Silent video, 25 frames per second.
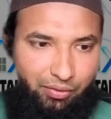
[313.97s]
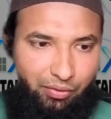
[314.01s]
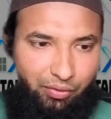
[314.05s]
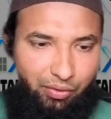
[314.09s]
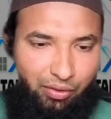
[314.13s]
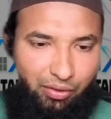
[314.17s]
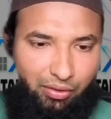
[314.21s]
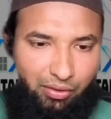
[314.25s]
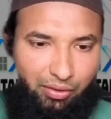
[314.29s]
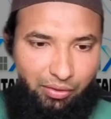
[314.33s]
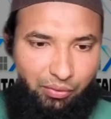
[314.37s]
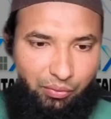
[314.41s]

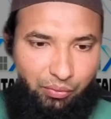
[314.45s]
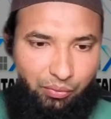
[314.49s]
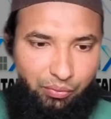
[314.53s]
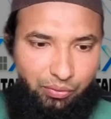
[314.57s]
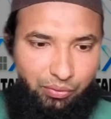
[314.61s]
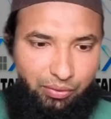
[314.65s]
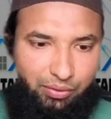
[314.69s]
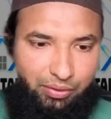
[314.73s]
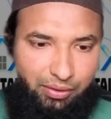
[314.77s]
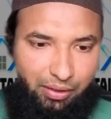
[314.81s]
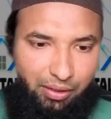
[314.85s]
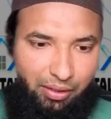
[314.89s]
All the
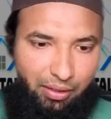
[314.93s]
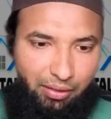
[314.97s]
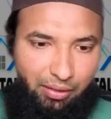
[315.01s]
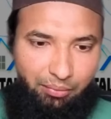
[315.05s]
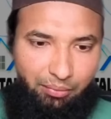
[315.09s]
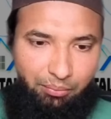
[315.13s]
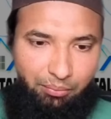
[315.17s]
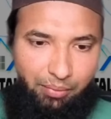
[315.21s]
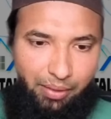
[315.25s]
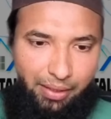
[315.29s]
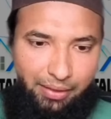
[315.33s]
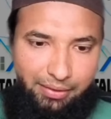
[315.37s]
routes
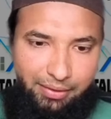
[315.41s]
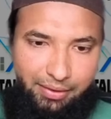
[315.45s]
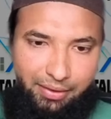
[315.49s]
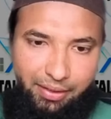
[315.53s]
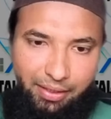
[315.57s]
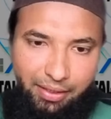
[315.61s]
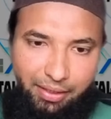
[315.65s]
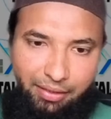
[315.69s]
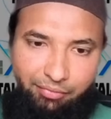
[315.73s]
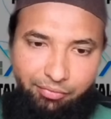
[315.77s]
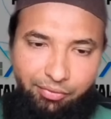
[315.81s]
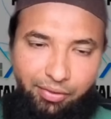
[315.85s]
are
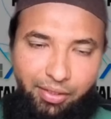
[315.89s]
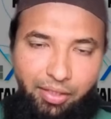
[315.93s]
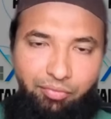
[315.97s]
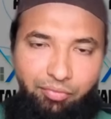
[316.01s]
matching and we